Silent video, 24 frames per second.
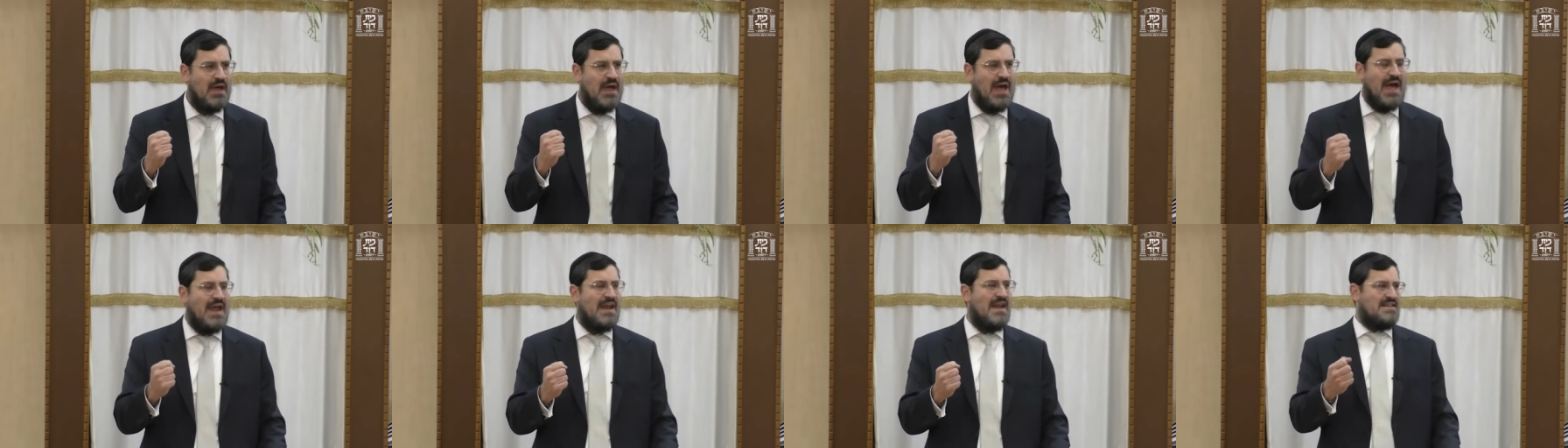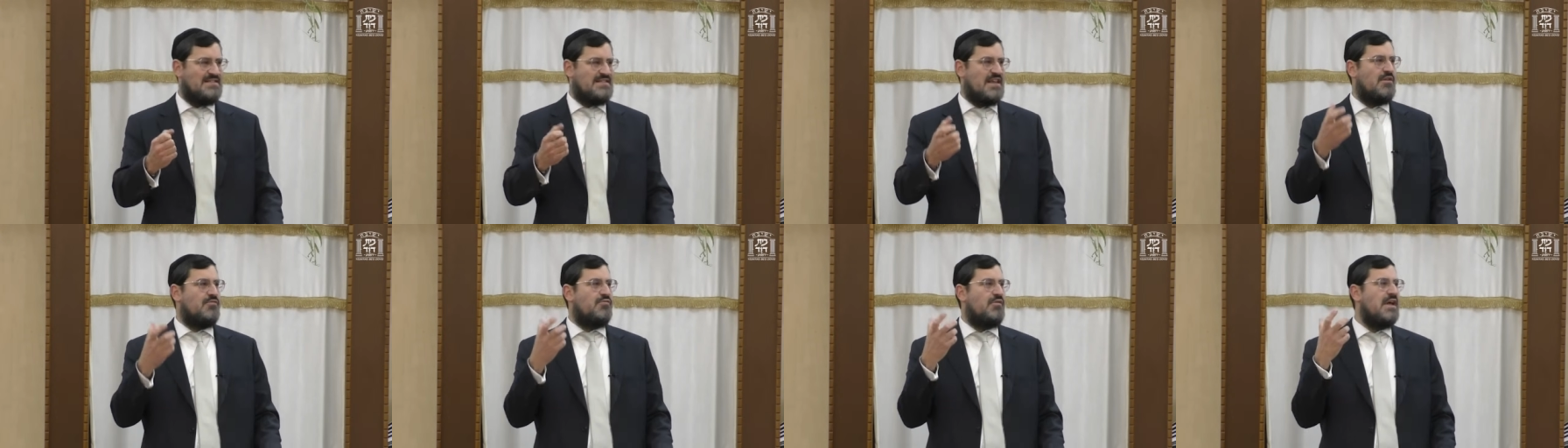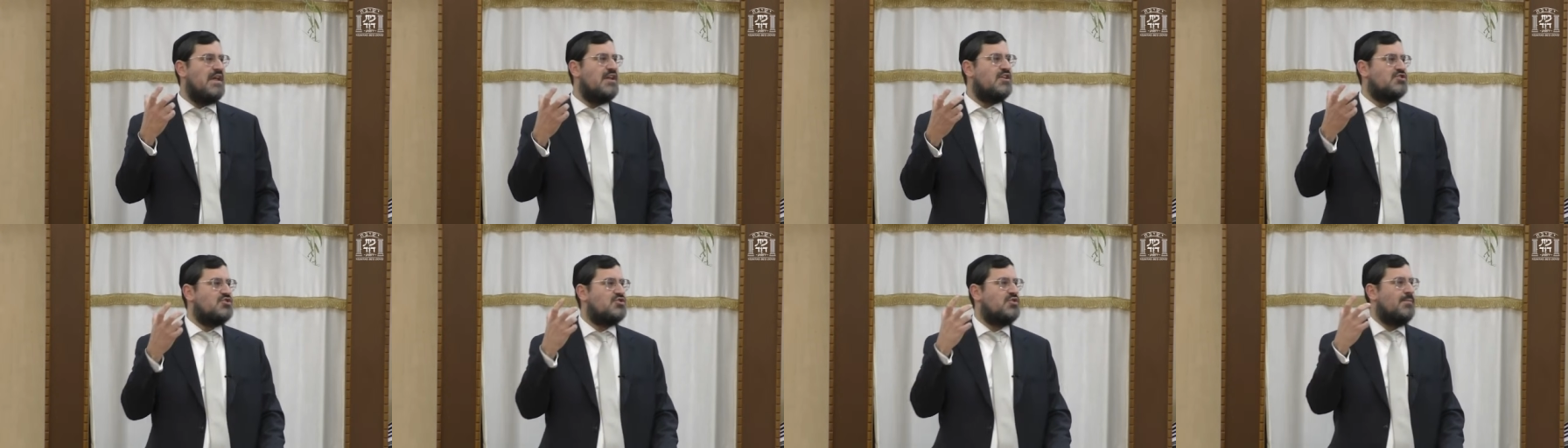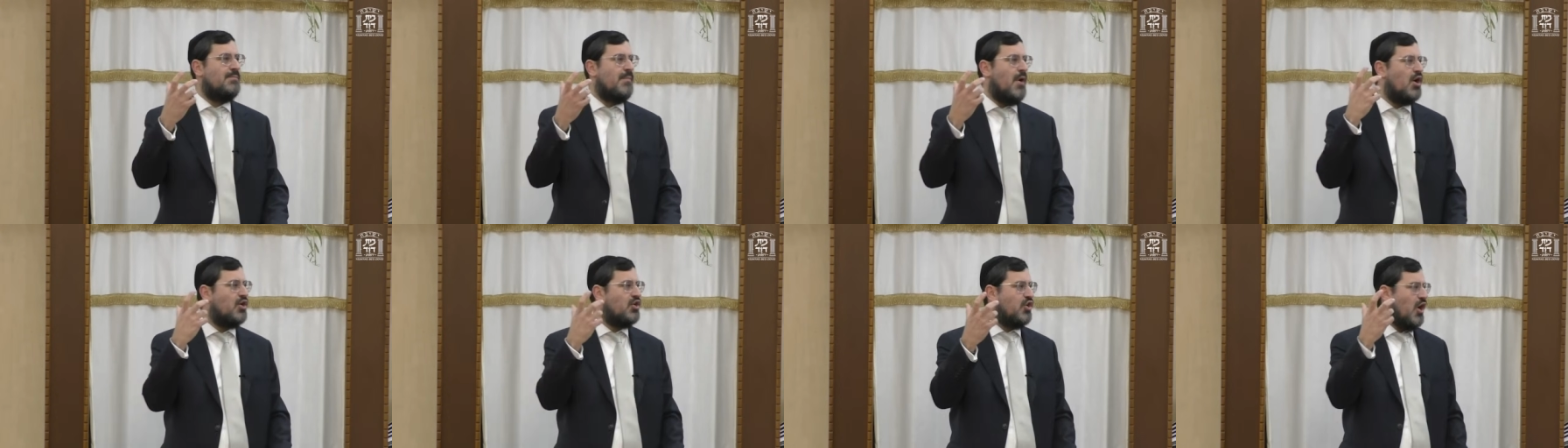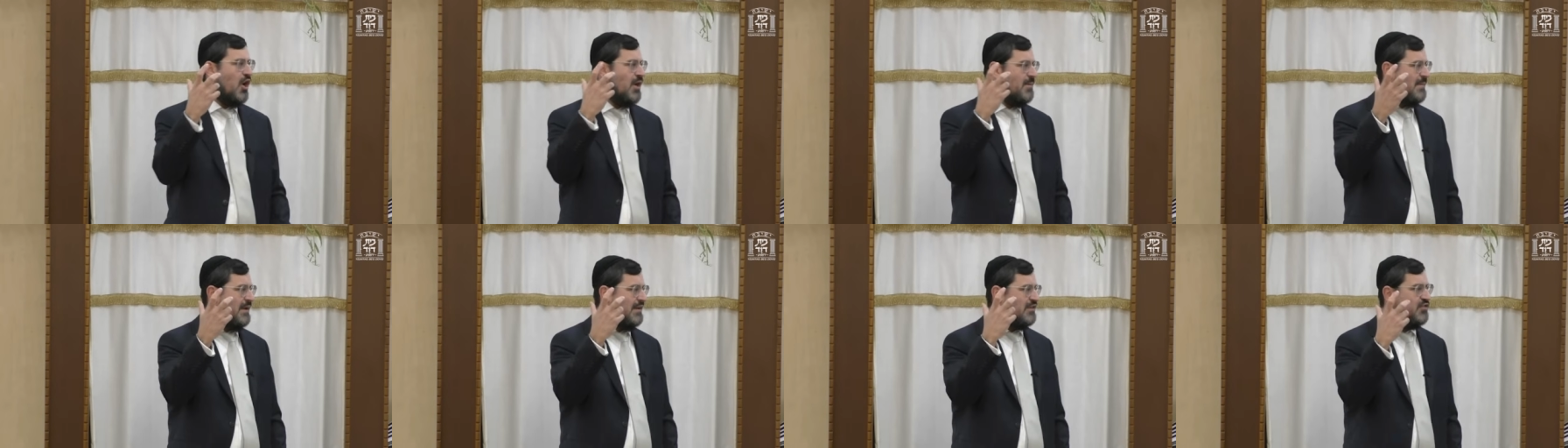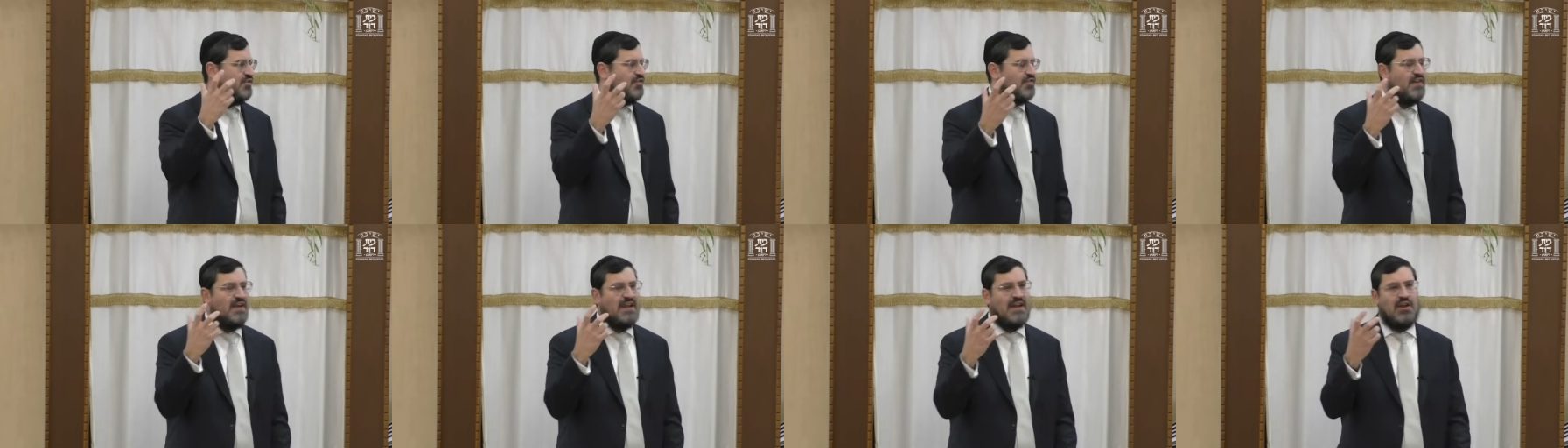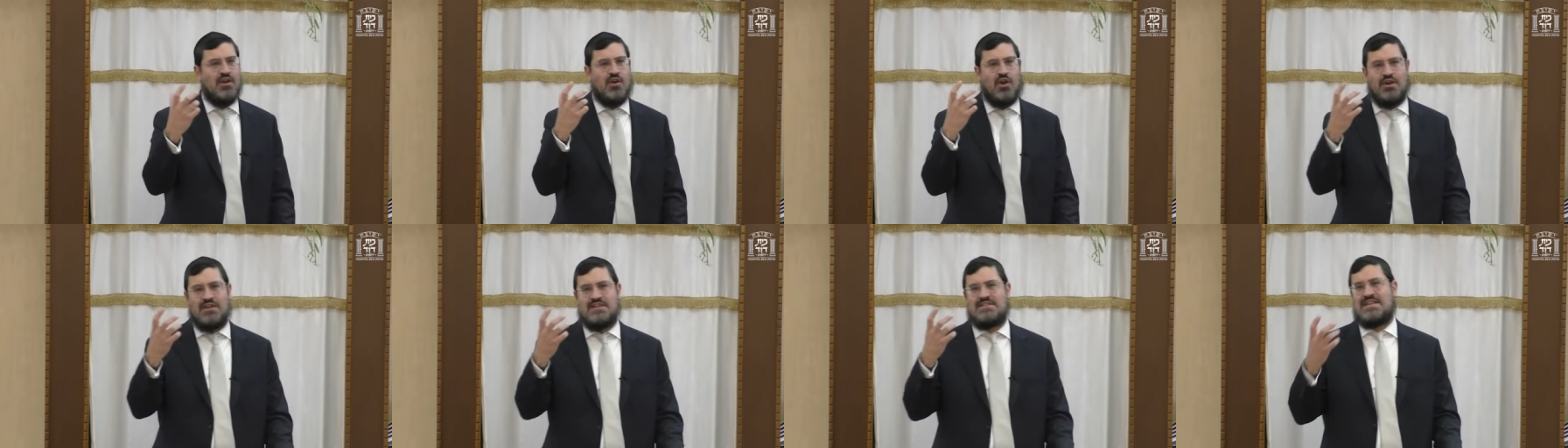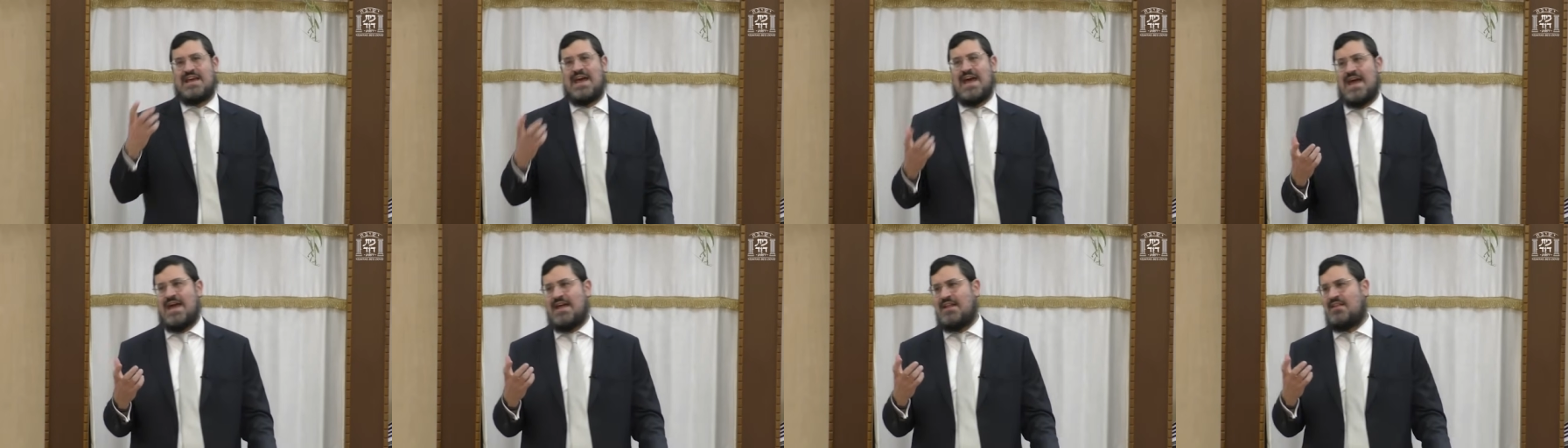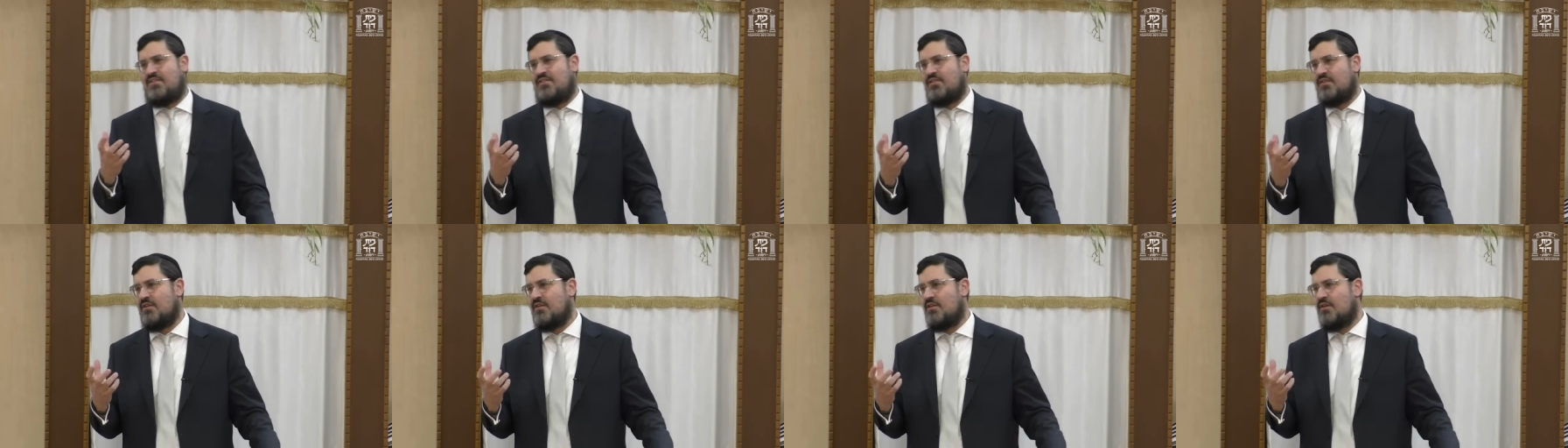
And as they reached the Mokai Matfilin on his head,